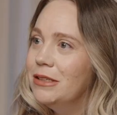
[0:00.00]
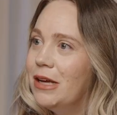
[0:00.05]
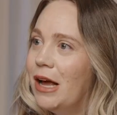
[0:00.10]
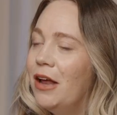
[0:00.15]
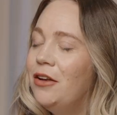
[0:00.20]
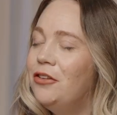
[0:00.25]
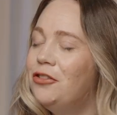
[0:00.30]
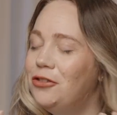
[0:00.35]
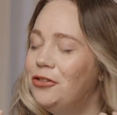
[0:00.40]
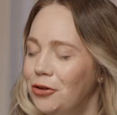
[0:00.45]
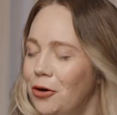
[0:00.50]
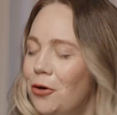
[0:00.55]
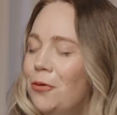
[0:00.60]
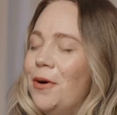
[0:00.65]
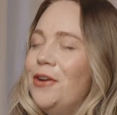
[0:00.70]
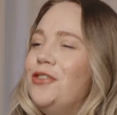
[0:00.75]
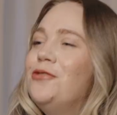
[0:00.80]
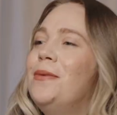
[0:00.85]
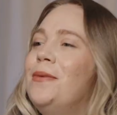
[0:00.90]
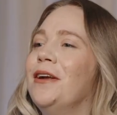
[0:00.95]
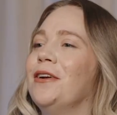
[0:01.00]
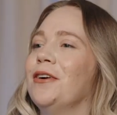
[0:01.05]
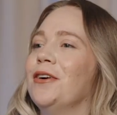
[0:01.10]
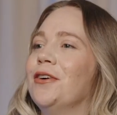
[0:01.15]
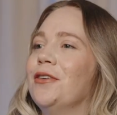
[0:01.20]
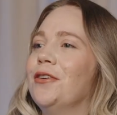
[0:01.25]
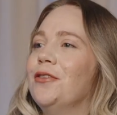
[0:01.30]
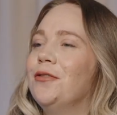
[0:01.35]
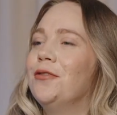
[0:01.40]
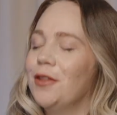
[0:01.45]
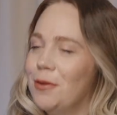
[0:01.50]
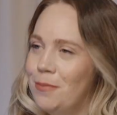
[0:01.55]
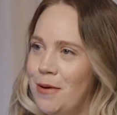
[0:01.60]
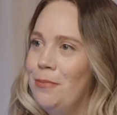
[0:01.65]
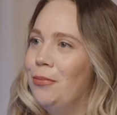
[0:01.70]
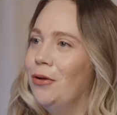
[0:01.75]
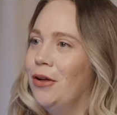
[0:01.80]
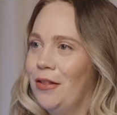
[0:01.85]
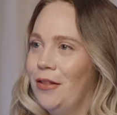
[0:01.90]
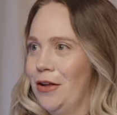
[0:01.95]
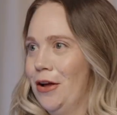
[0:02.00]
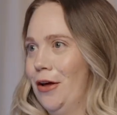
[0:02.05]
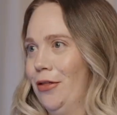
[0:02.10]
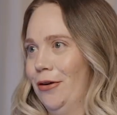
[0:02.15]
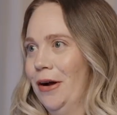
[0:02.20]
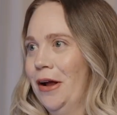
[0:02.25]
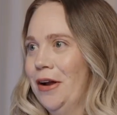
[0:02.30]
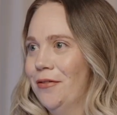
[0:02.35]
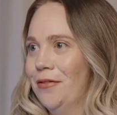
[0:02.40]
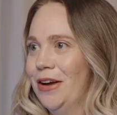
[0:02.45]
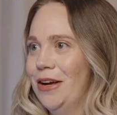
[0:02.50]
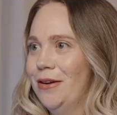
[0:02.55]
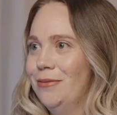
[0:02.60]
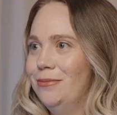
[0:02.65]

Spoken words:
and so much better for the people on the other end of it.